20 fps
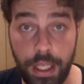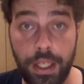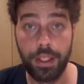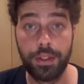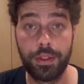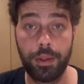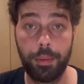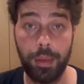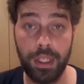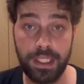
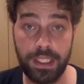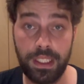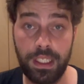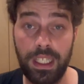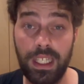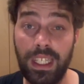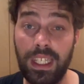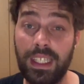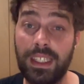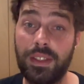So
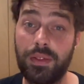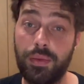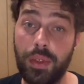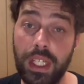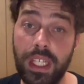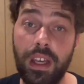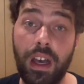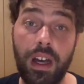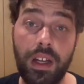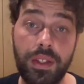basically, it's
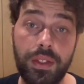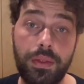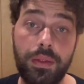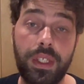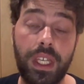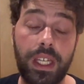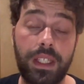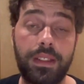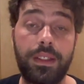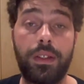really hard to
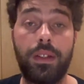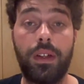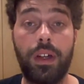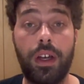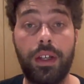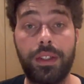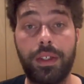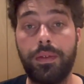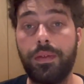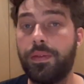get a
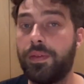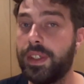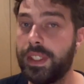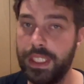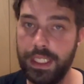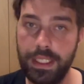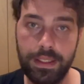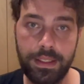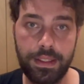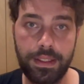lot of
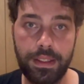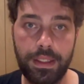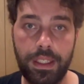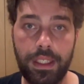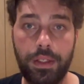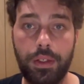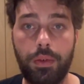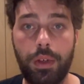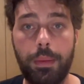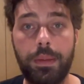visits in
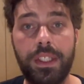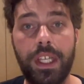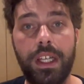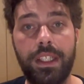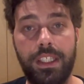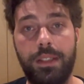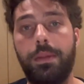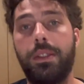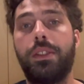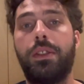your website,
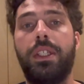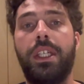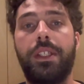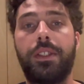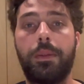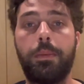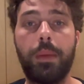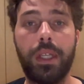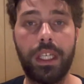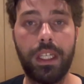especially at the
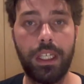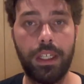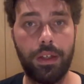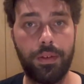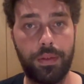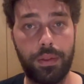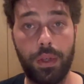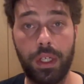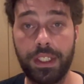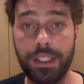beginning of
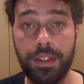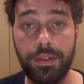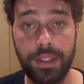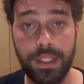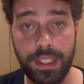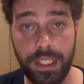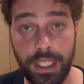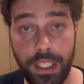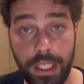your activity.